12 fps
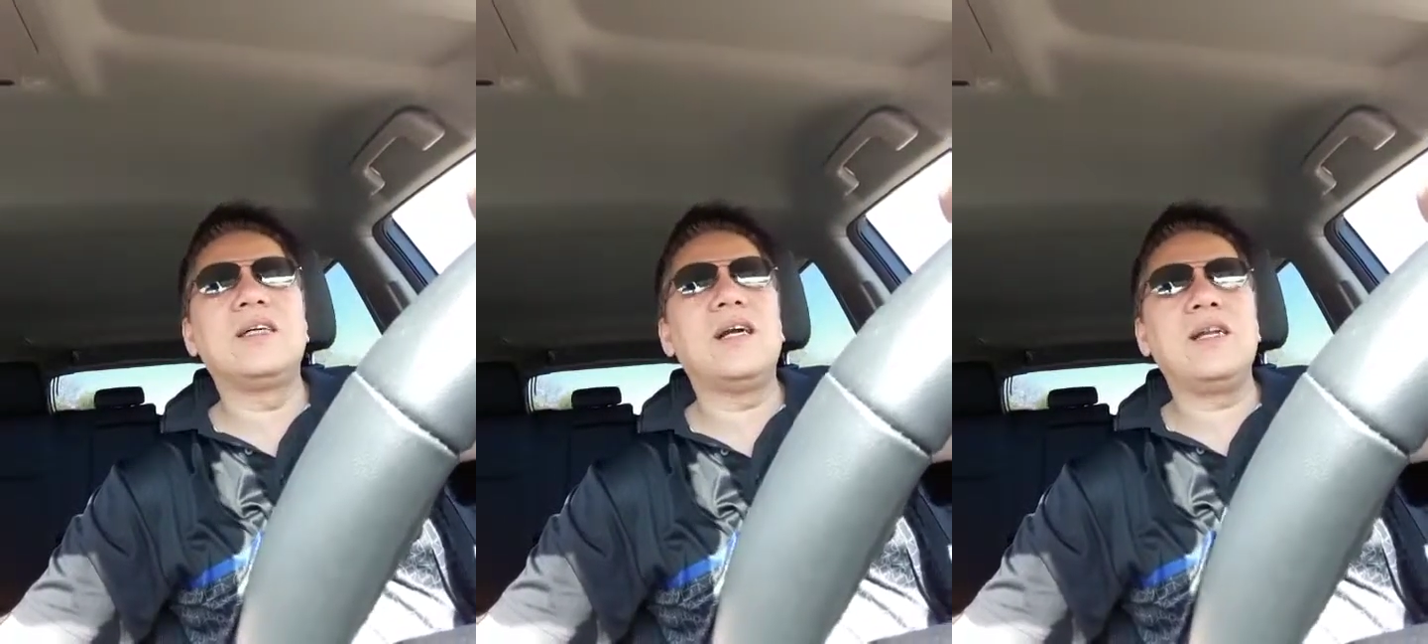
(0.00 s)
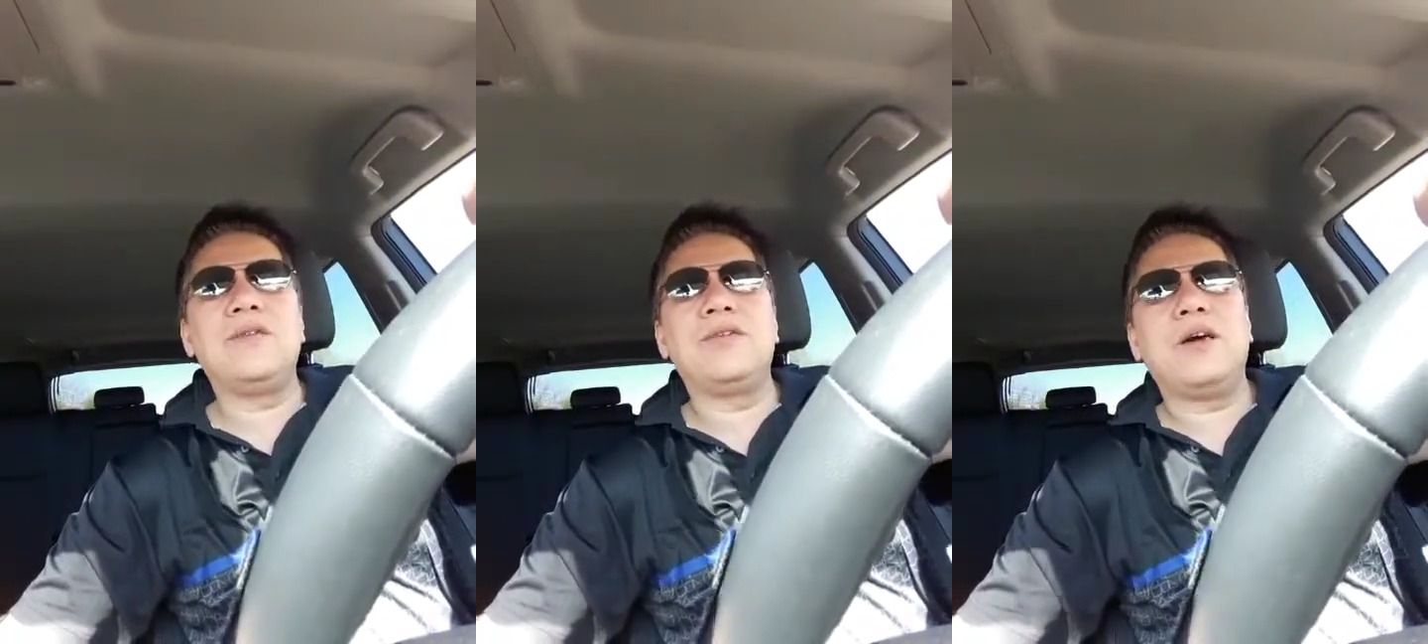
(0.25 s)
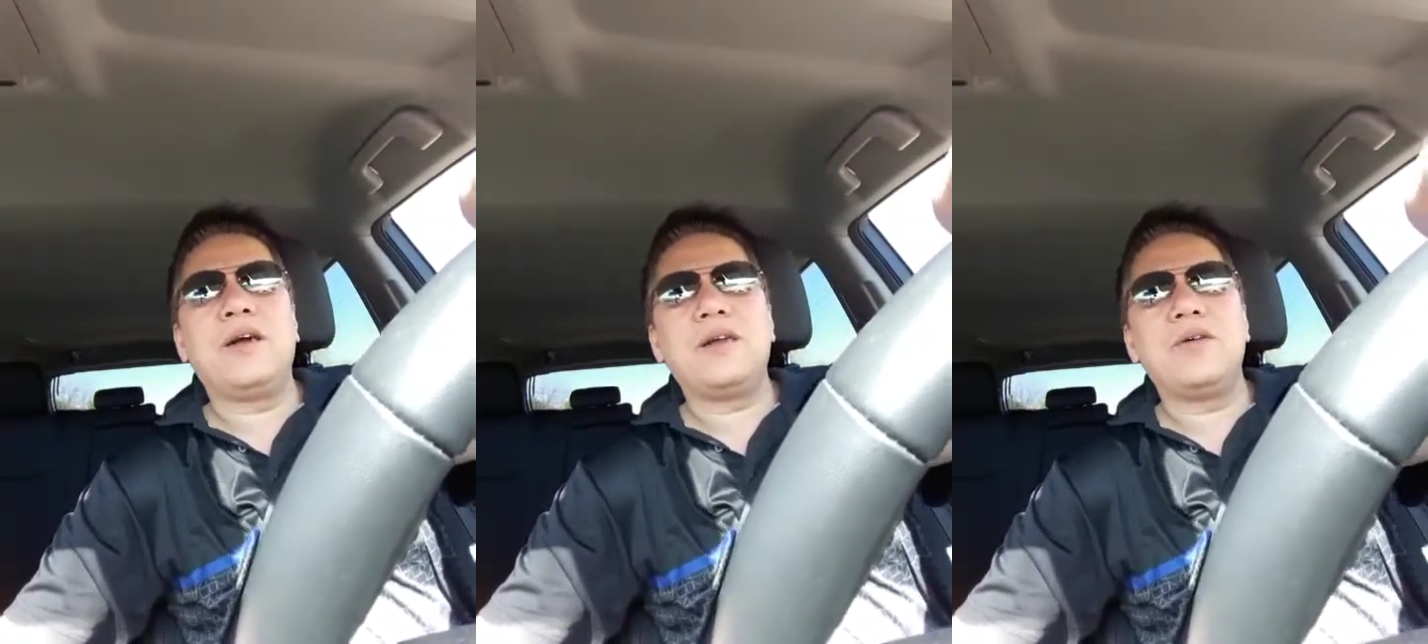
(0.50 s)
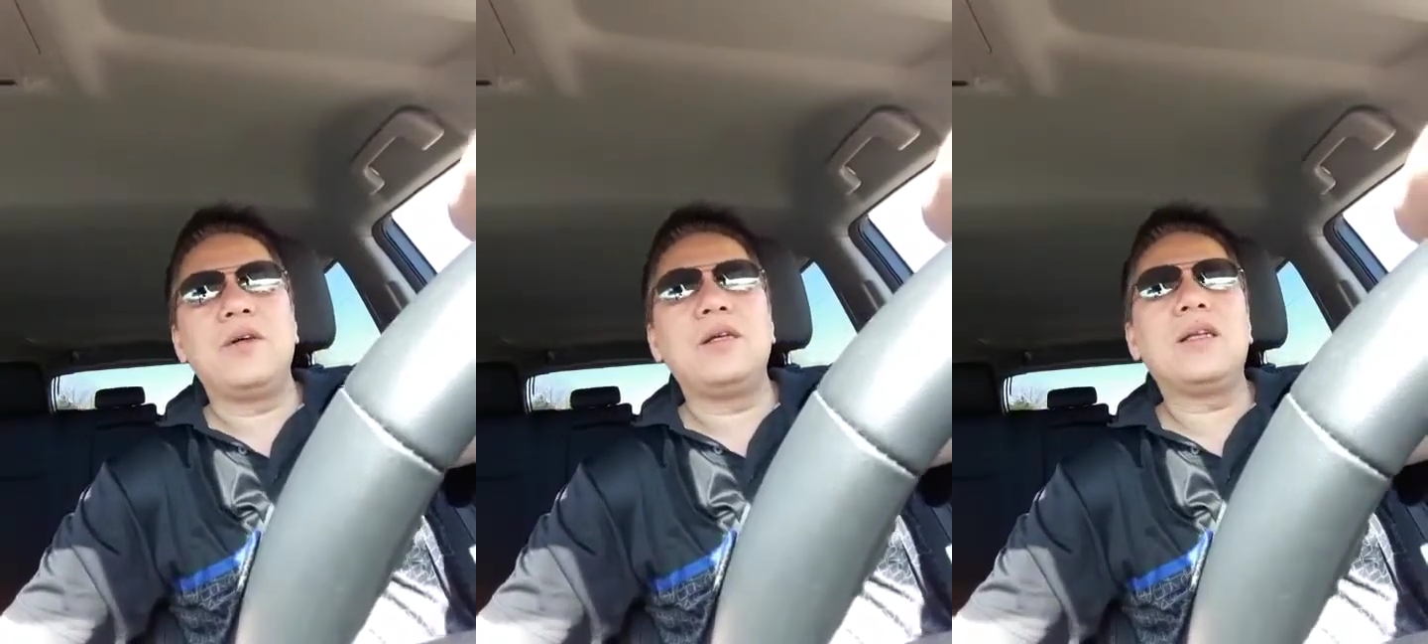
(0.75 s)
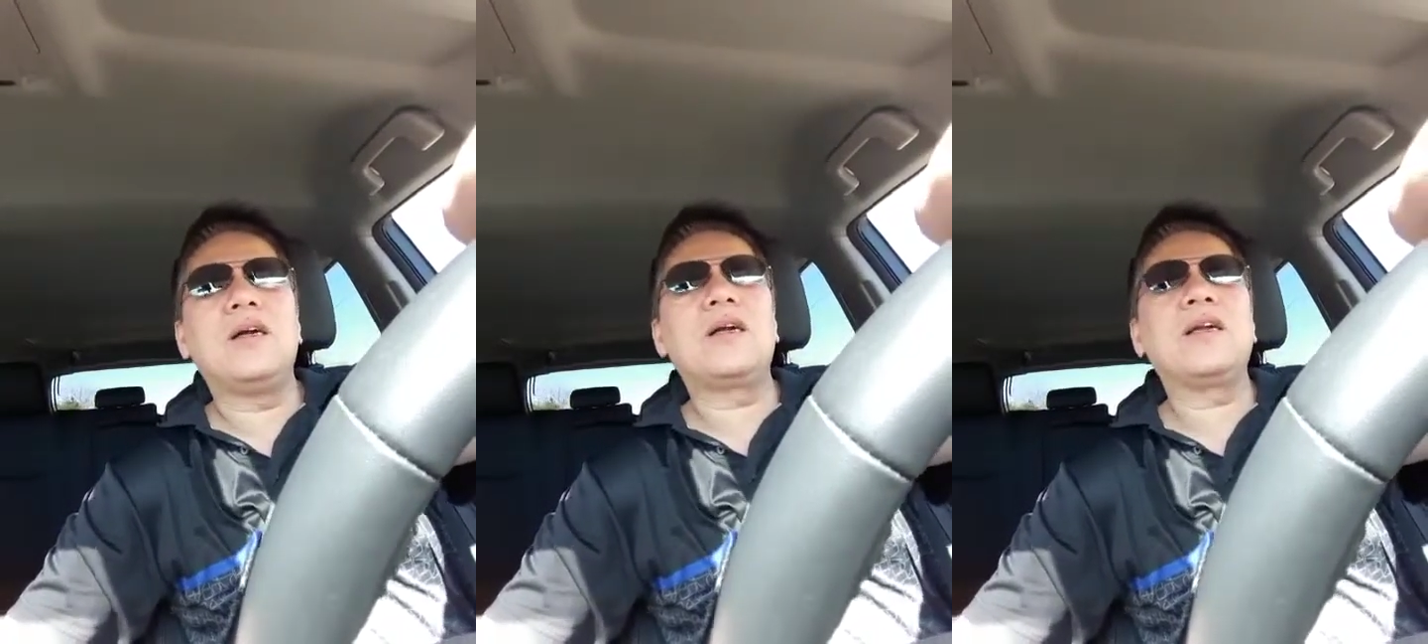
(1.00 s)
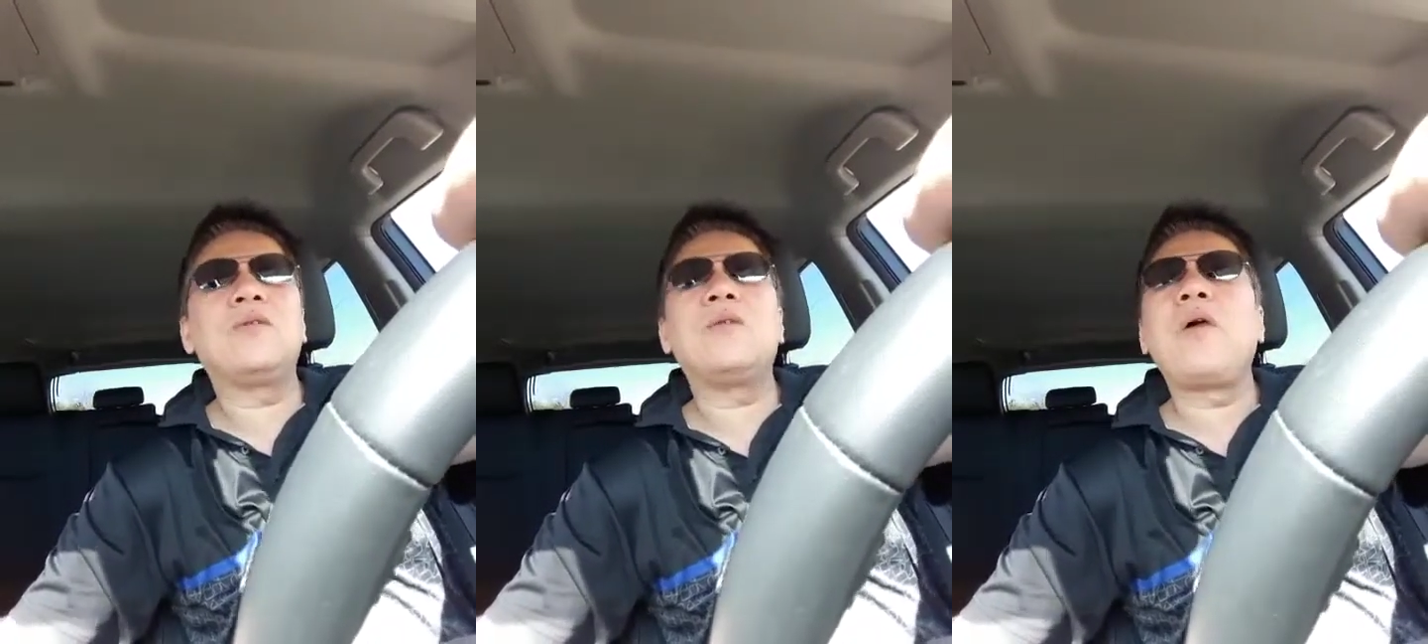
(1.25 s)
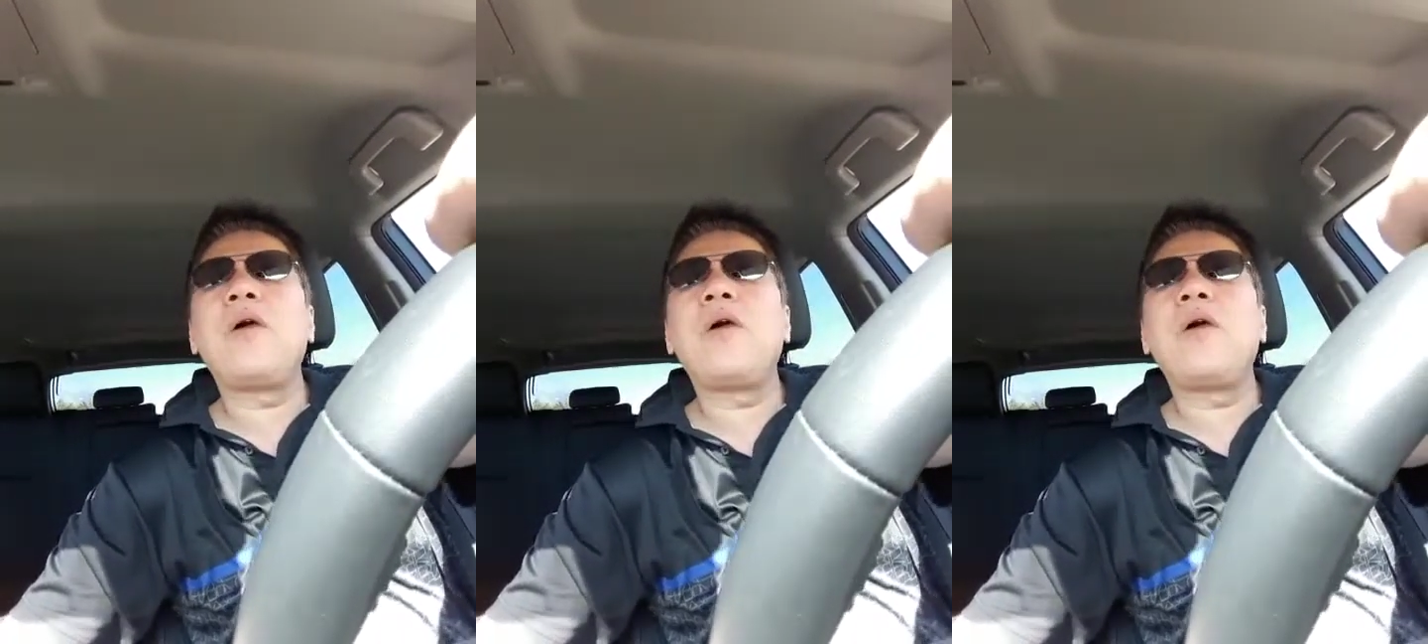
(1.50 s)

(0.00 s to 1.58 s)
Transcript: I never argue. I didn't argue.